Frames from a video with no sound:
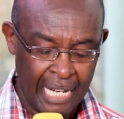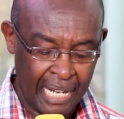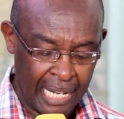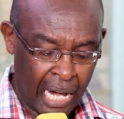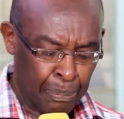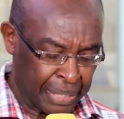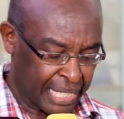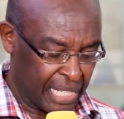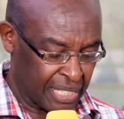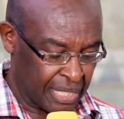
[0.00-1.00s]

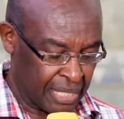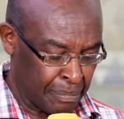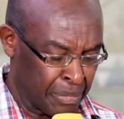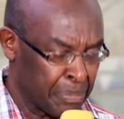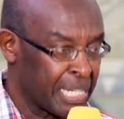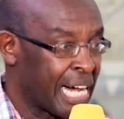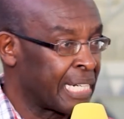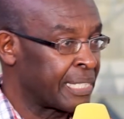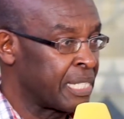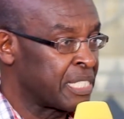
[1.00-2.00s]
applicants, maybe
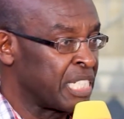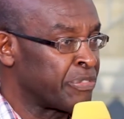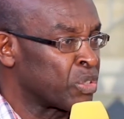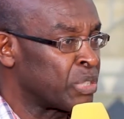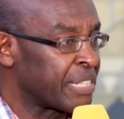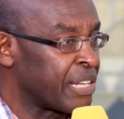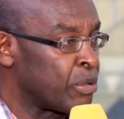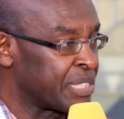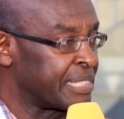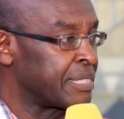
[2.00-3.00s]
hundreds, if not
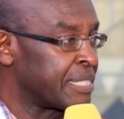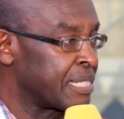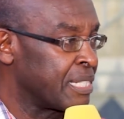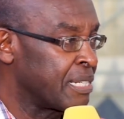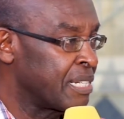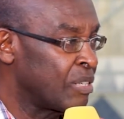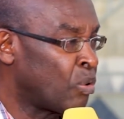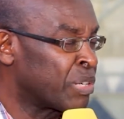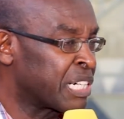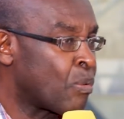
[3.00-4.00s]
thousands.
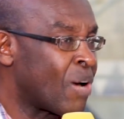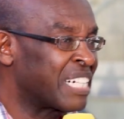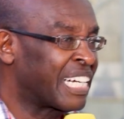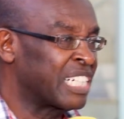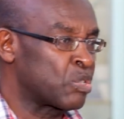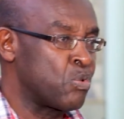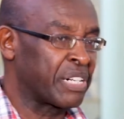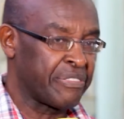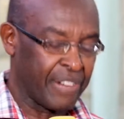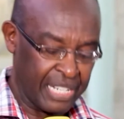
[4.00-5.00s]
Only one can
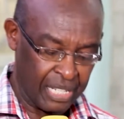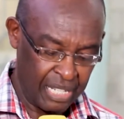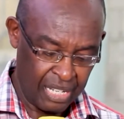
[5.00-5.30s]
qualify.